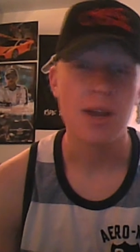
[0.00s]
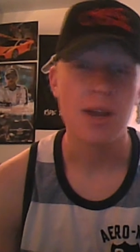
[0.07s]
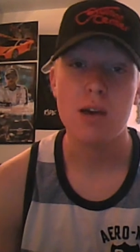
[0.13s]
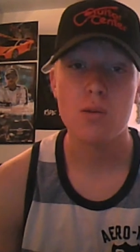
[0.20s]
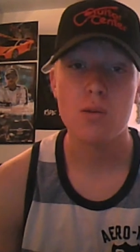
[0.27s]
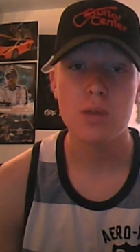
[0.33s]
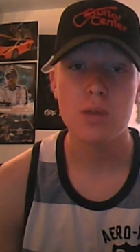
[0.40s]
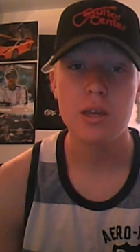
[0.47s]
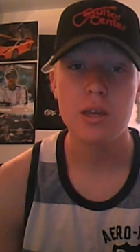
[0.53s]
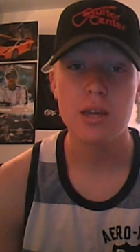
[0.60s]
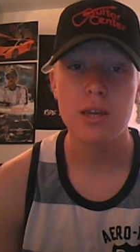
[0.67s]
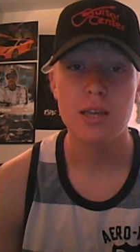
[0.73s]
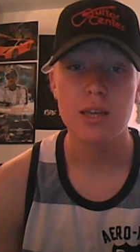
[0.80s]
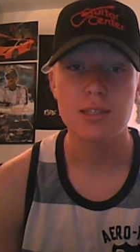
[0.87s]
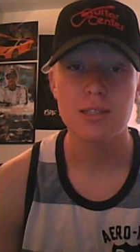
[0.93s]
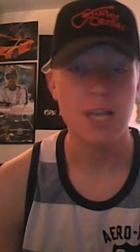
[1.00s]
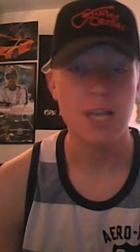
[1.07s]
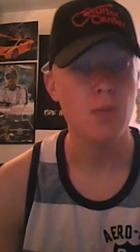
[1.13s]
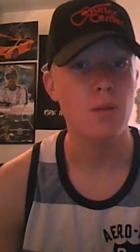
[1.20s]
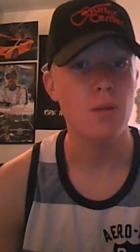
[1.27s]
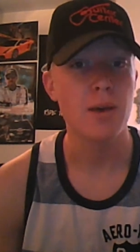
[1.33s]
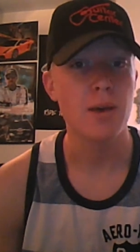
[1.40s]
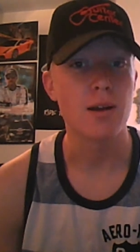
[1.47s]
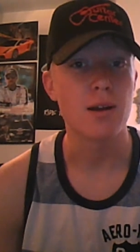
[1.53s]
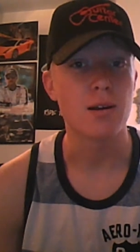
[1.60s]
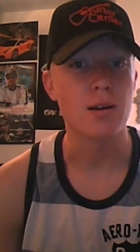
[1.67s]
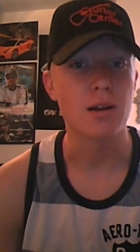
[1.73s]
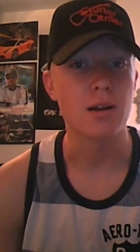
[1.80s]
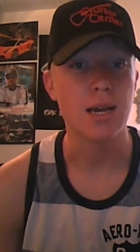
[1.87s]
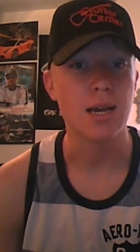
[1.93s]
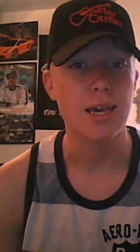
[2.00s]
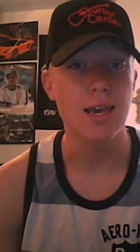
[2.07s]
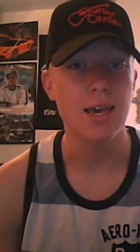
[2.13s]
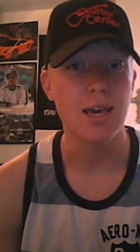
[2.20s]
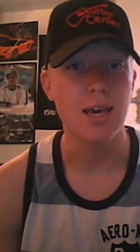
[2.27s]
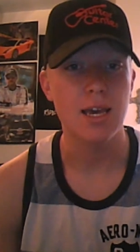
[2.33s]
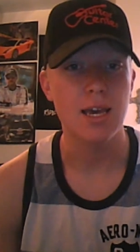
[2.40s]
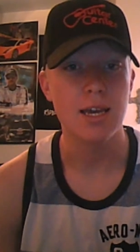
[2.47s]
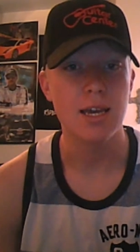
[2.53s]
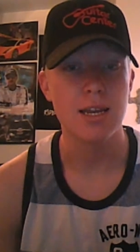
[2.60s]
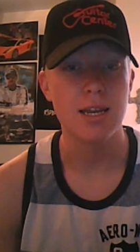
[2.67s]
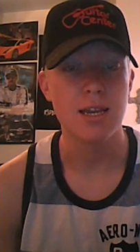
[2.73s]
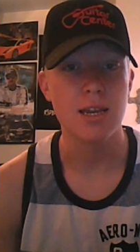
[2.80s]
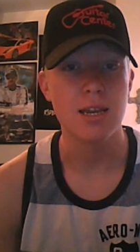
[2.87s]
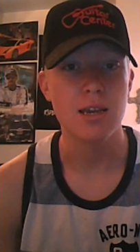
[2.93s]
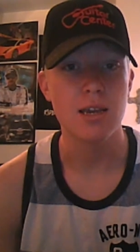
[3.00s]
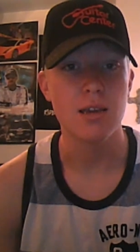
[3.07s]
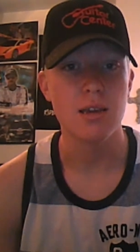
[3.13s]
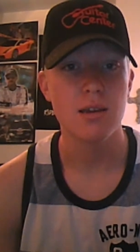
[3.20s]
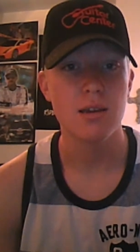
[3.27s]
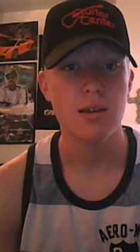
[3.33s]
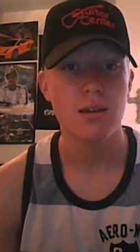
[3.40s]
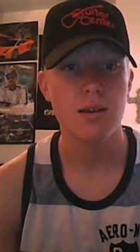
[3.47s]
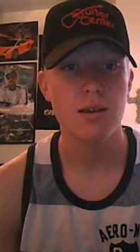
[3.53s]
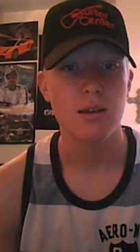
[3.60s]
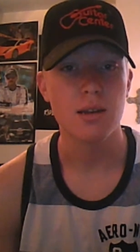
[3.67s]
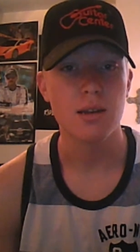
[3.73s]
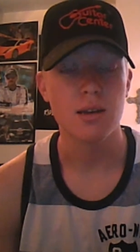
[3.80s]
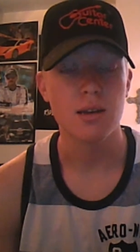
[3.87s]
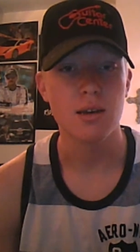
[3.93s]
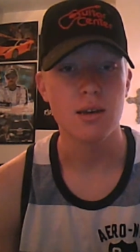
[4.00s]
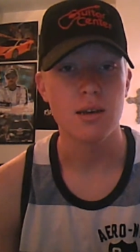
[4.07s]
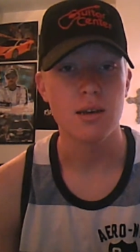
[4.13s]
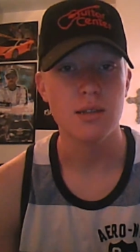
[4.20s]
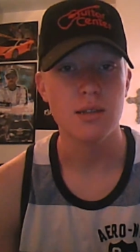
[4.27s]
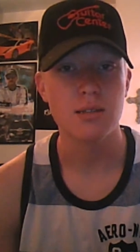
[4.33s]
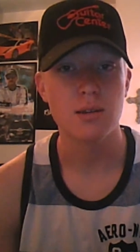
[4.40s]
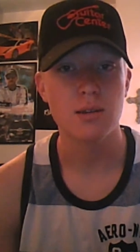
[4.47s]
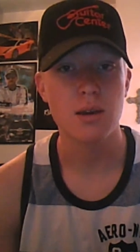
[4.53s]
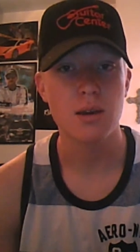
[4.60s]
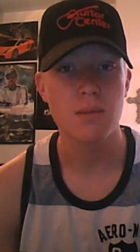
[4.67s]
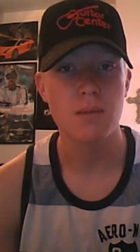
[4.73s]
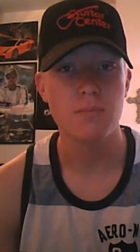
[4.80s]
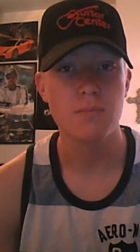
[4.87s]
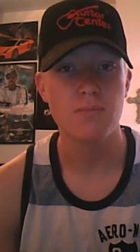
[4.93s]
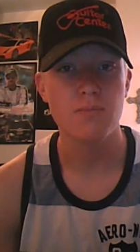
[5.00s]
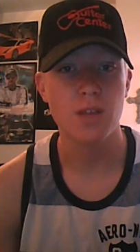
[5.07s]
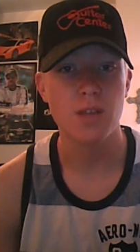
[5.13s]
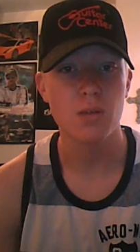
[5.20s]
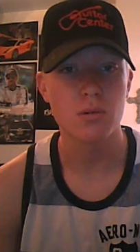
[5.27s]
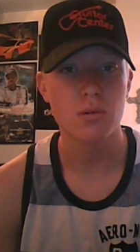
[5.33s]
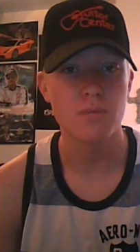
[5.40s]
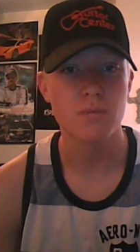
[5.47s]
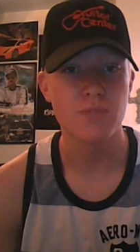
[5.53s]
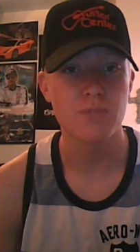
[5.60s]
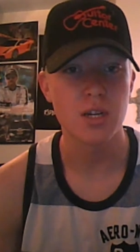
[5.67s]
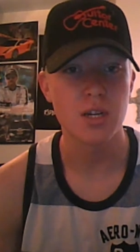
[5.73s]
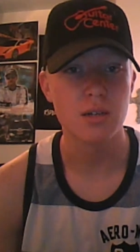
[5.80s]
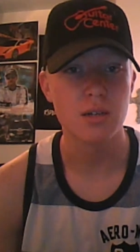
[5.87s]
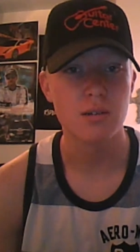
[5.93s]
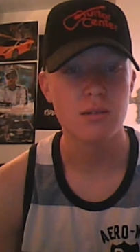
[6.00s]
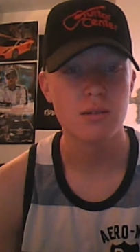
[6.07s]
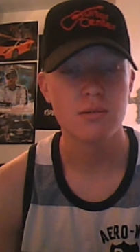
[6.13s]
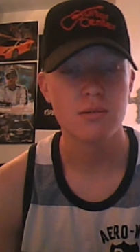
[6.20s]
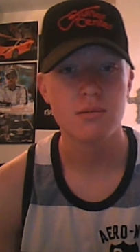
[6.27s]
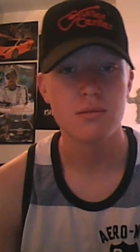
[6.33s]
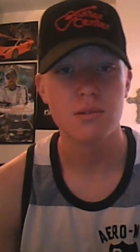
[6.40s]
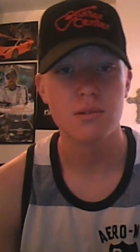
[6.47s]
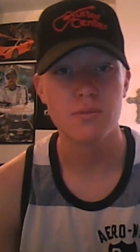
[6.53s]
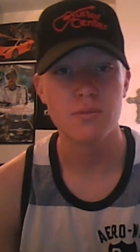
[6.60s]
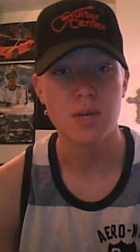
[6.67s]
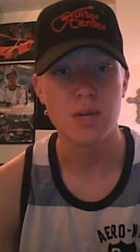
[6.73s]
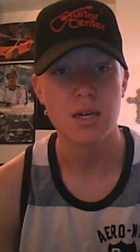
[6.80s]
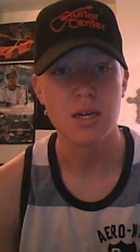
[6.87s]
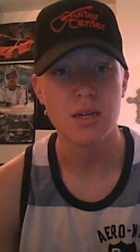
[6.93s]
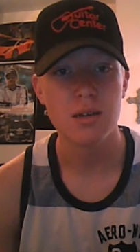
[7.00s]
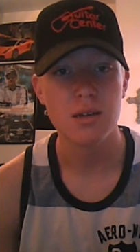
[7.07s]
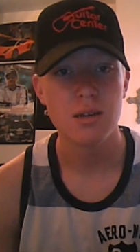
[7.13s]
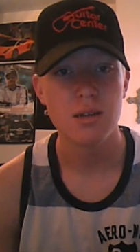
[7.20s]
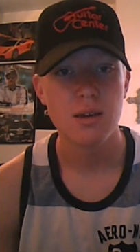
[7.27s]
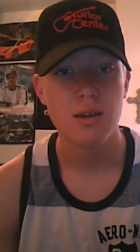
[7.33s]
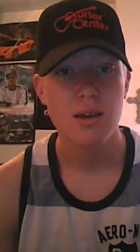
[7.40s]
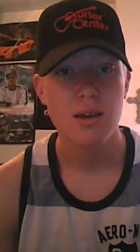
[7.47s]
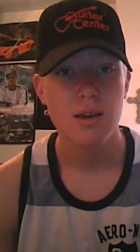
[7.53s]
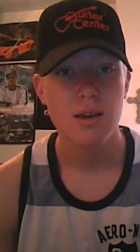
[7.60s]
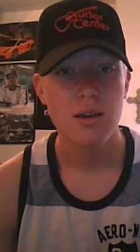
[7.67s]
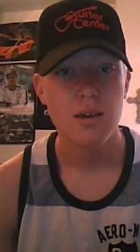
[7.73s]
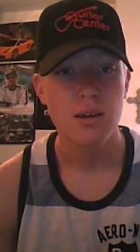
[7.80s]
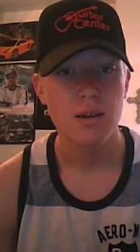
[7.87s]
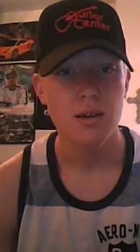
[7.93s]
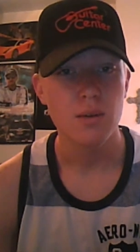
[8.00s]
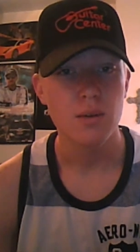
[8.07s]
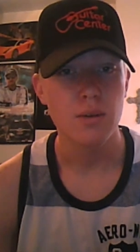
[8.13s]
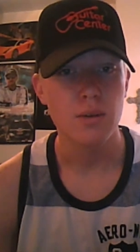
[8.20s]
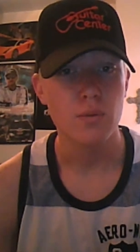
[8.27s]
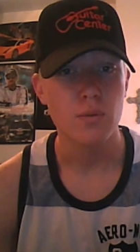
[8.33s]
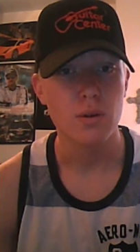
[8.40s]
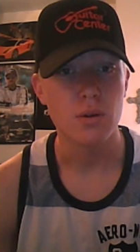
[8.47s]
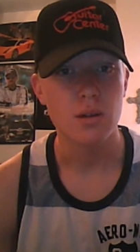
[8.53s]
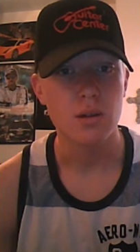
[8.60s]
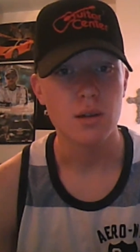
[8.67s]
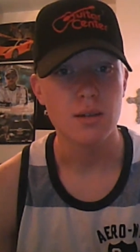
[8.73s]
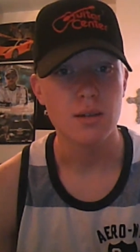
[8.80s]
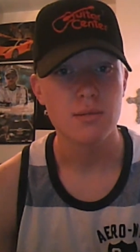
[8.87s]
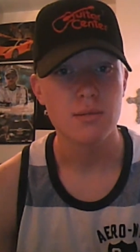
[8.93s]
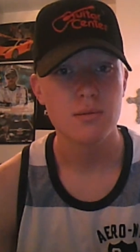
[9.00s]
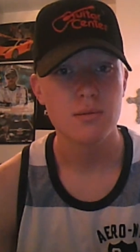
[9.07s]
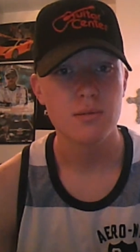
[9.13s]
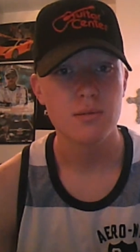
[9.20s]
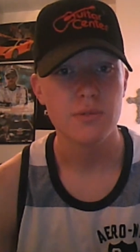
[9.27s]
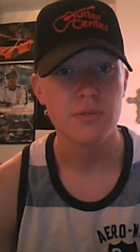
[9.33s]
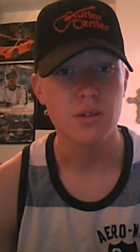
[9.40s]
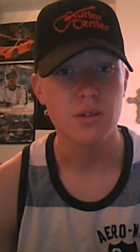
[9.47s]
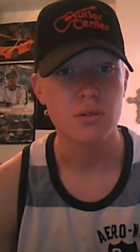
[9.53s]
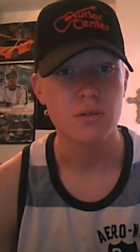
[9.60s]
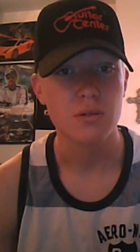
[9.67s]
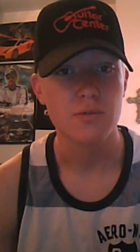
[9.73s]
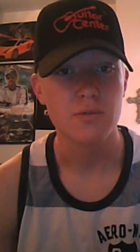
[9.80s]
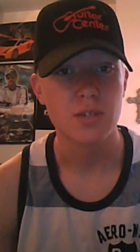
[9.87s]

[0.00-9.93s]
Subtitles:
how to read a sidewall pattern. I had a Instagram follower friend of mine, whatever you want to call it, follower